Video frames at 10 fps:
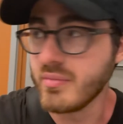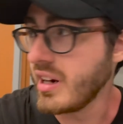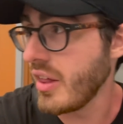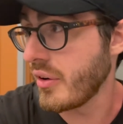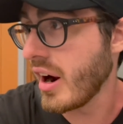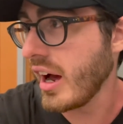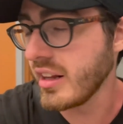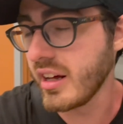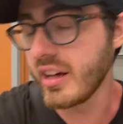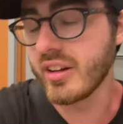Another
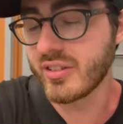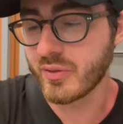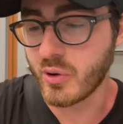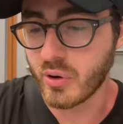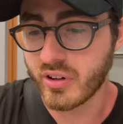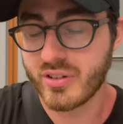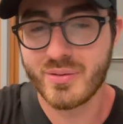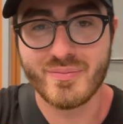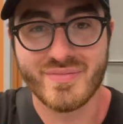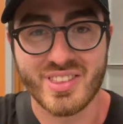highlight is of course
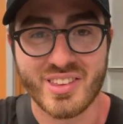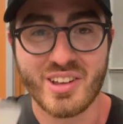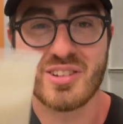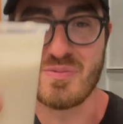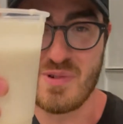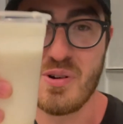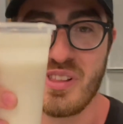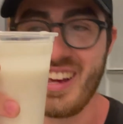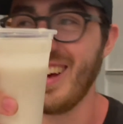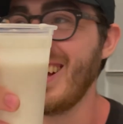this smoothie,